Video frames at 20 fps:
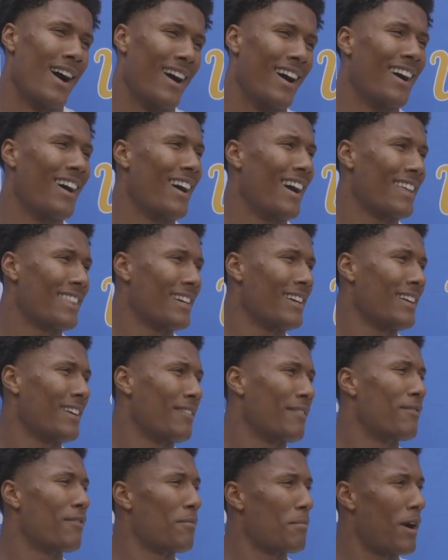Uh, I
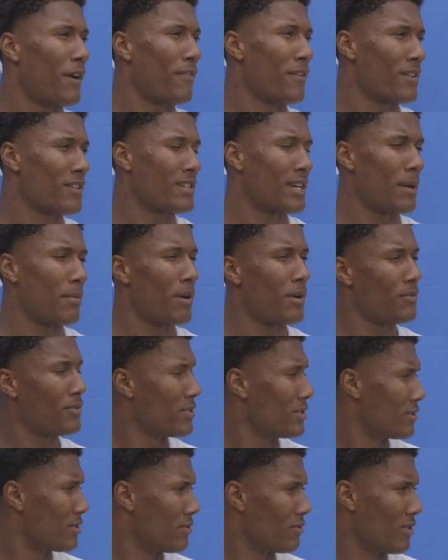think for my first game, I
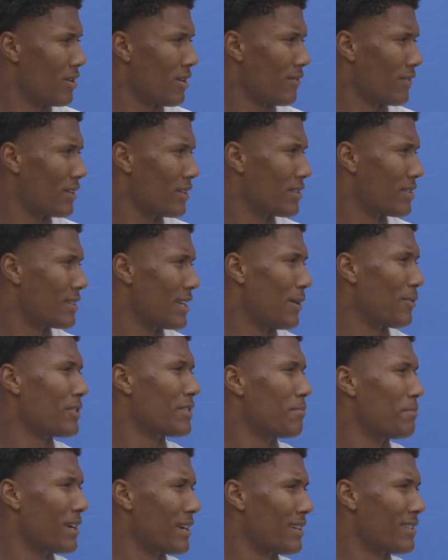wasn't too nervous. That was
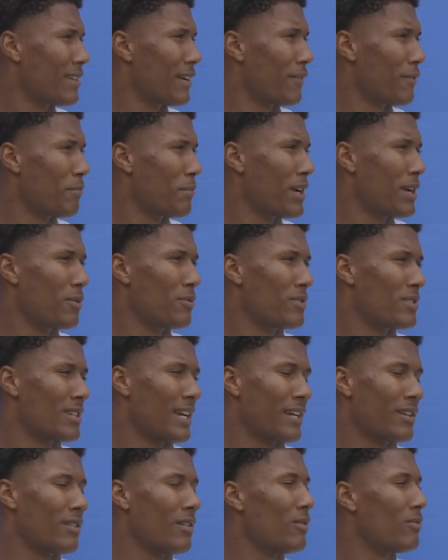the biggest thing for me. It was
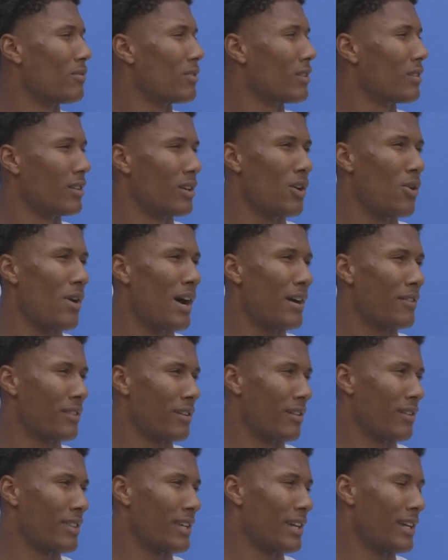like, don't go out
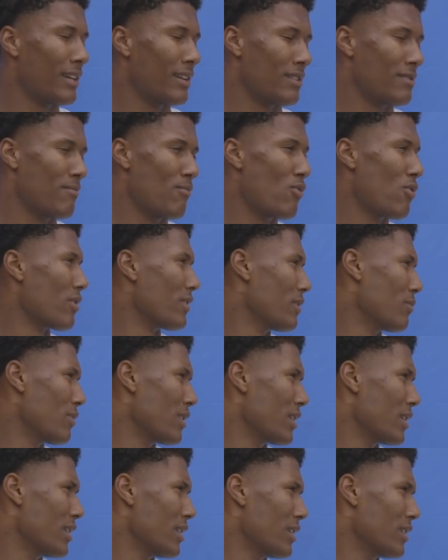there thinking it's more than
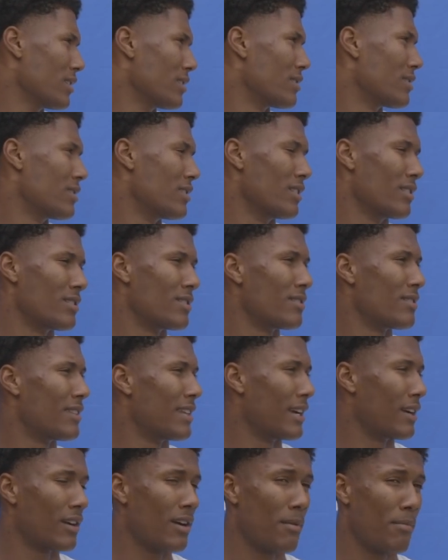what it is. Just
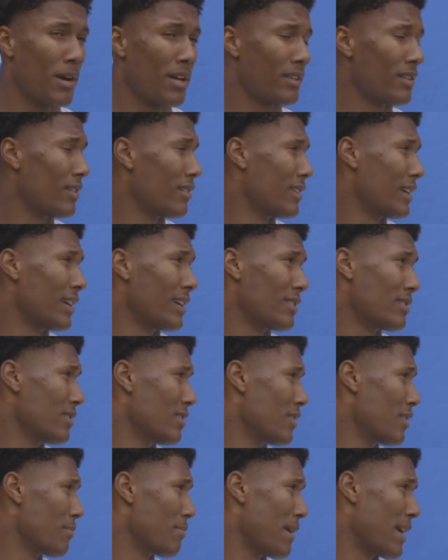come out there thinking it's
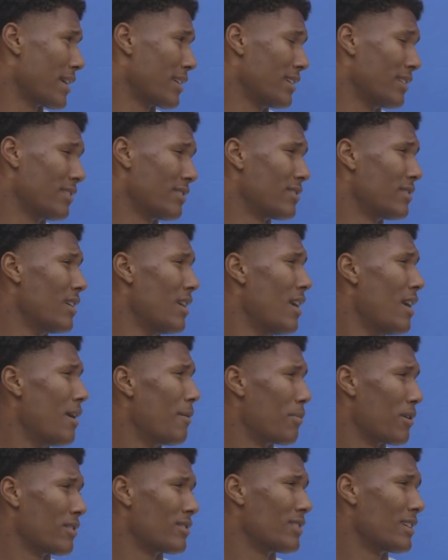another practice.
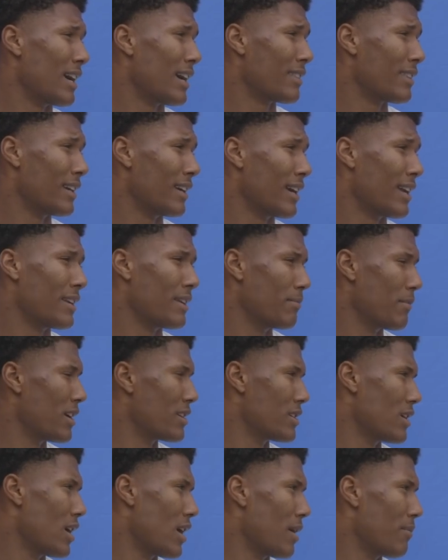Personally, I think I did my
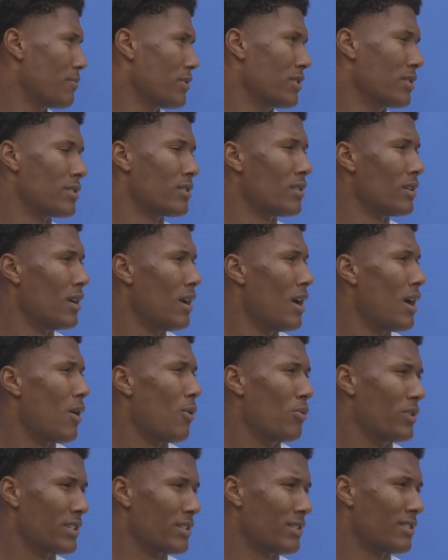job. Just
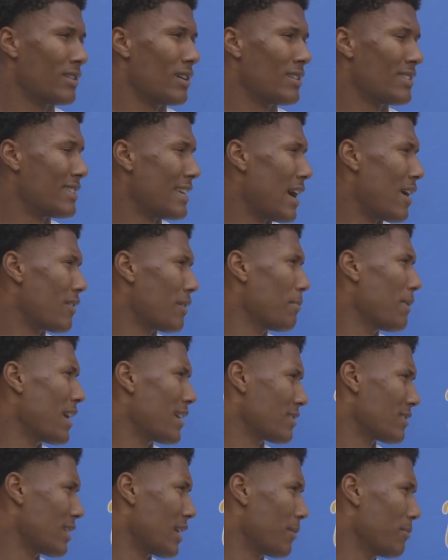was sound in my
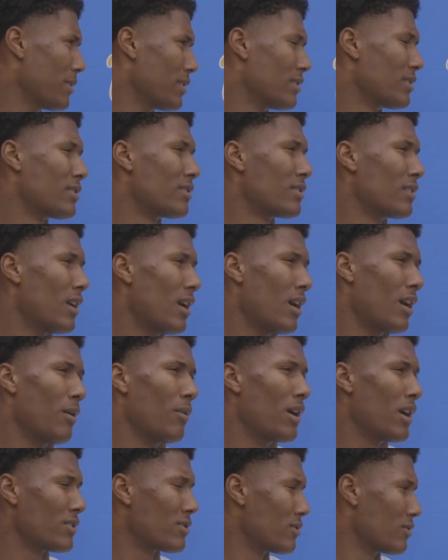assignments.
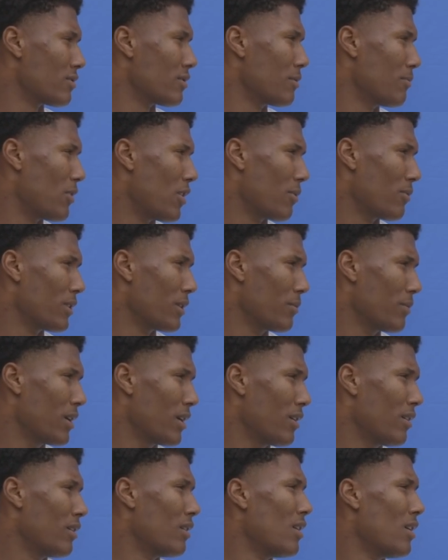Uh, hustled to the ball really
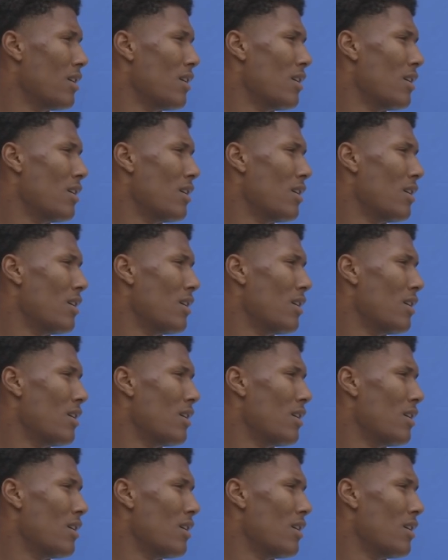well.